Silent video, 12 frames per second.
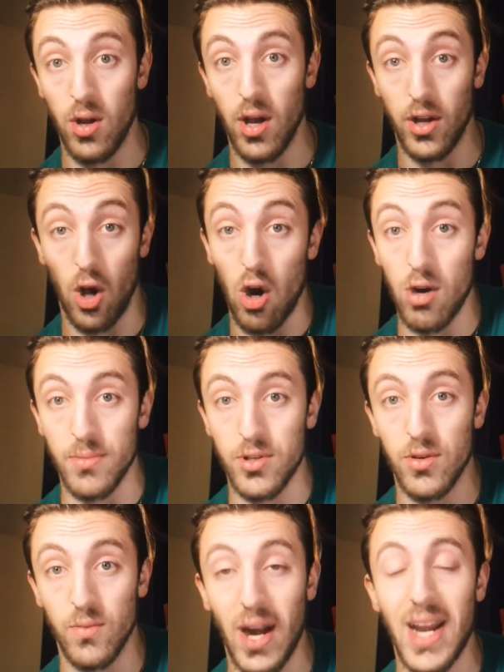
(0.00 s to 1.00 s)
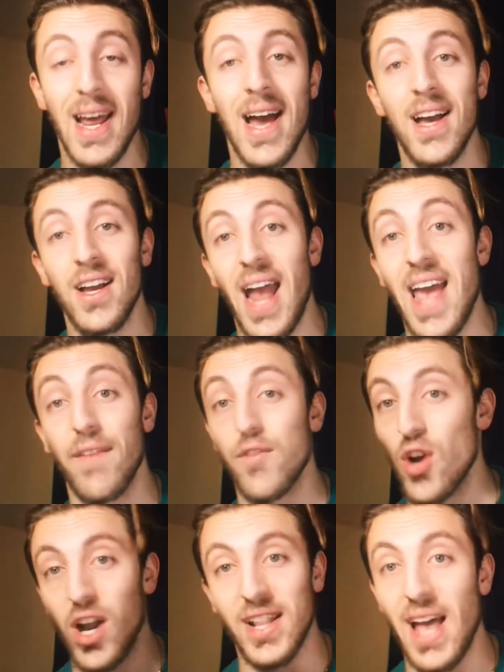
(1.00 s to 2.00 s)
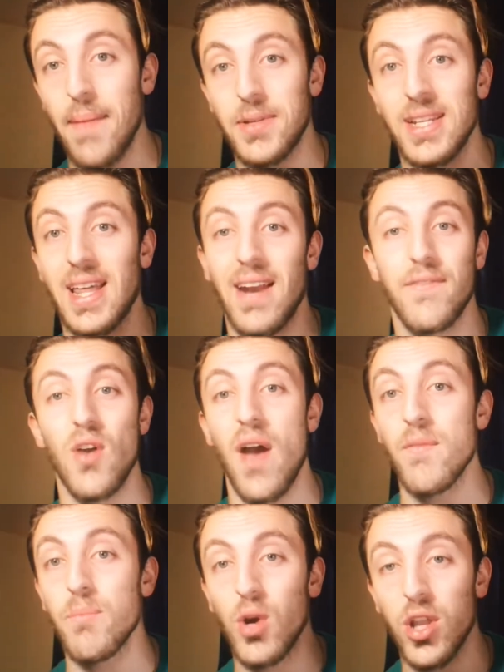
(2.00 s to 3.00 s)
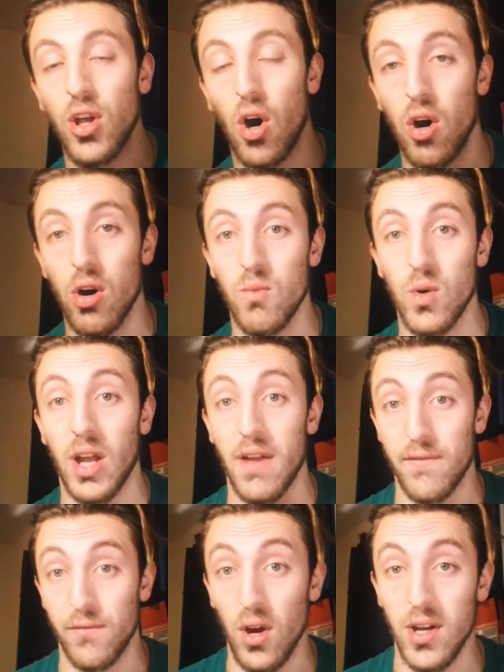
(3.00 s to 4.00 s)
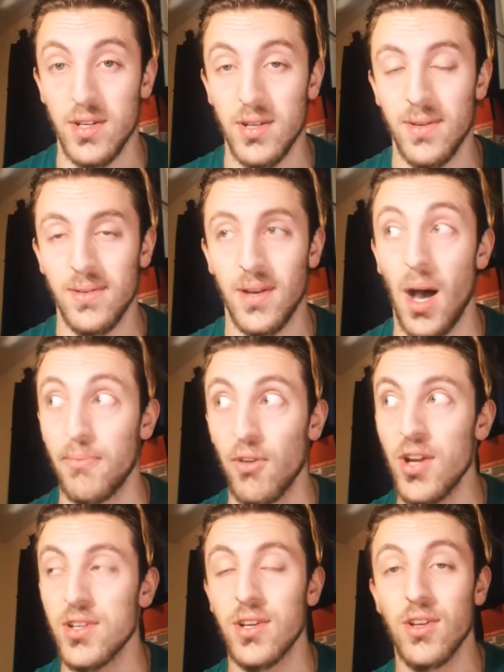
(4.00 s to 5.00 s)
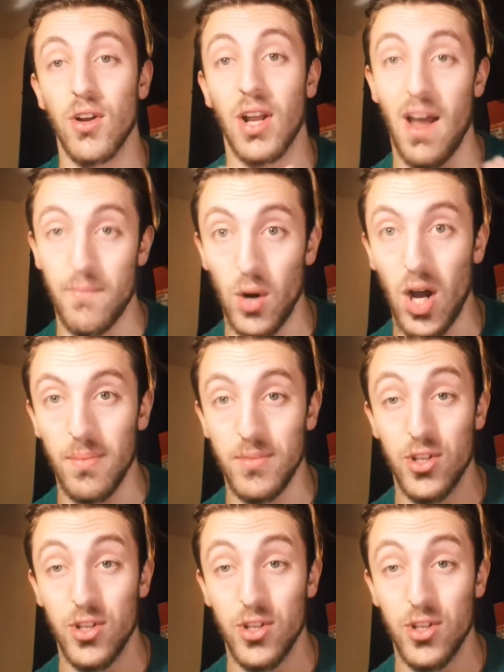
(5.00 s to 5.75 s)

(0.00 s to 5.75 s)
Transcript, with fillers: carbs, right? And if you're not adapted to that, if you haven't put in the hard work at front, up front, you're gonna have problems.